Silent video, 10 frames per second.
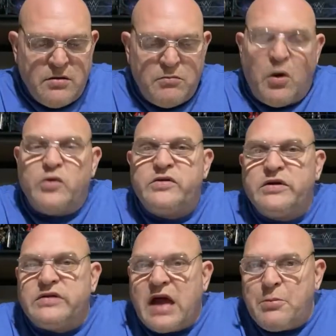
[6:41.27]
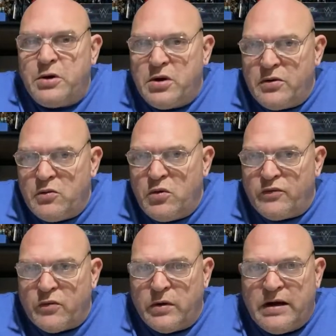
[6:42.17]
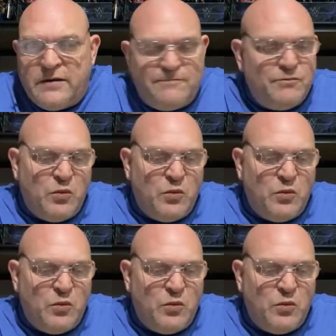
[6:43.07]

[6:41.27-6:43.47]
Most of the time, another Wolverine.